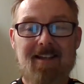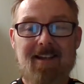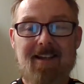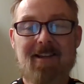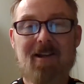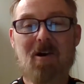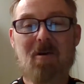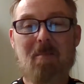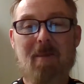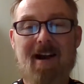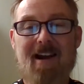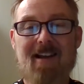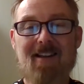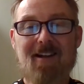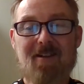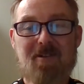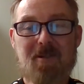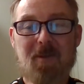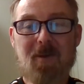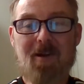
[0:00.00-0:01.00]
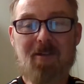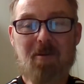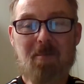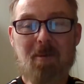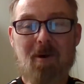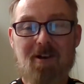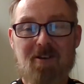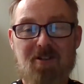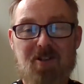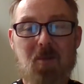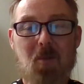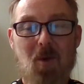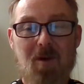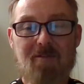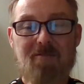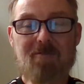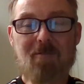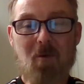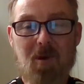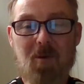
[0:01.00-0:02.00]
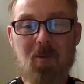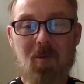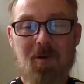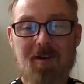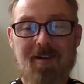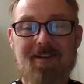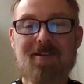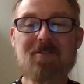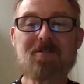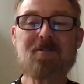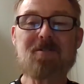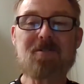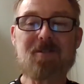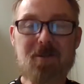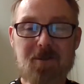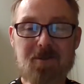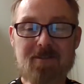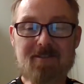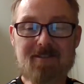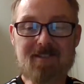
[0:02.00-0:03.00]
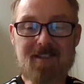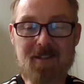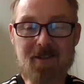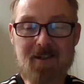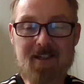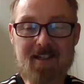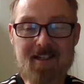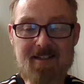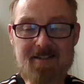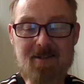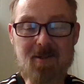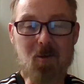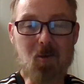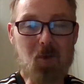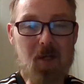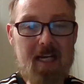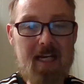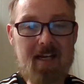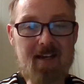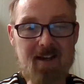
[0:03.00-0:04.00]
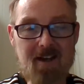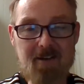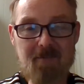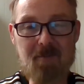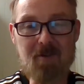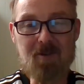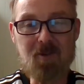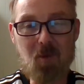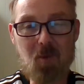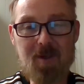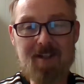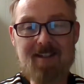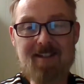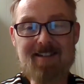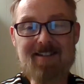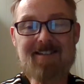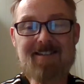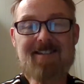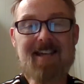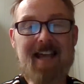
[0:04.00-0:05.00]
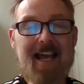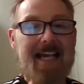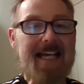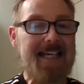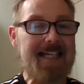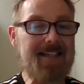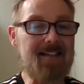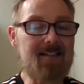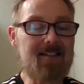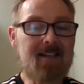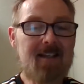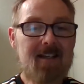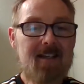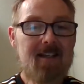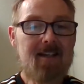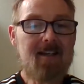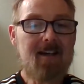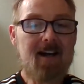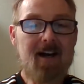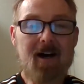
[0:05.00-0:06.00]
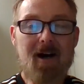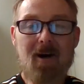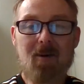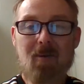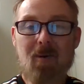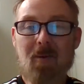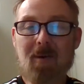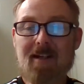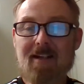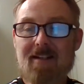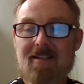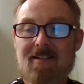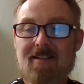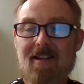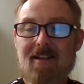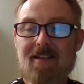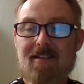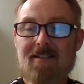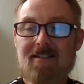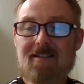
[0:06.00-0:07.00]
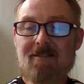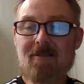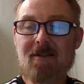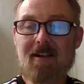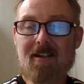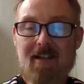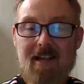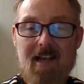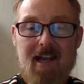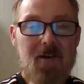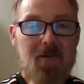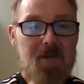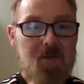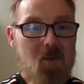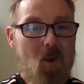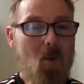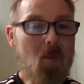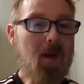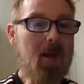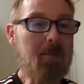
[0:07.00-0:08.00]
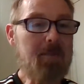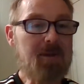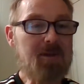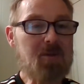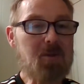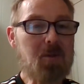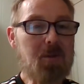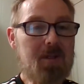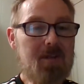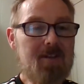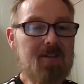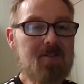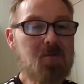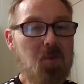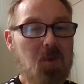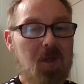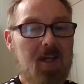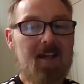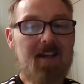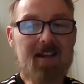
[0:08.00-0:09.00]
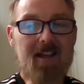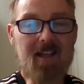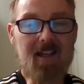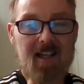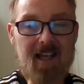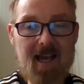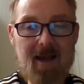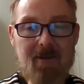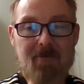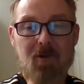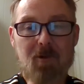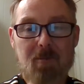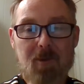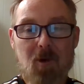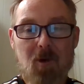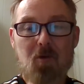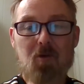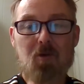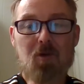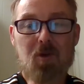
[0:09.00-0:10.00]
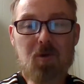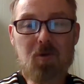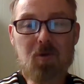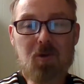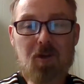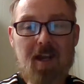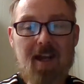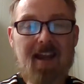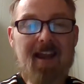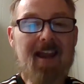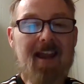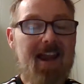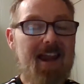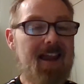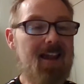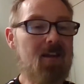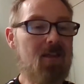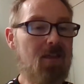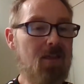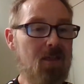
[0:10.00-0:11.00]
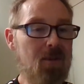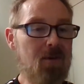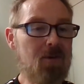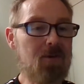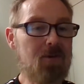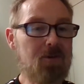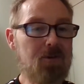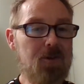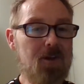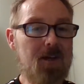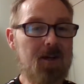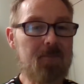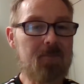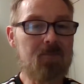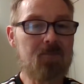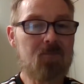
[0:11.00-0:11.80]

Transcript: Hello, Biological Anthropology 141L students. Here it is, the week of the 22nd. Uh, what we're going to discuss right now is what we're going to be doing this week in lab for both Tuesday and Thursday.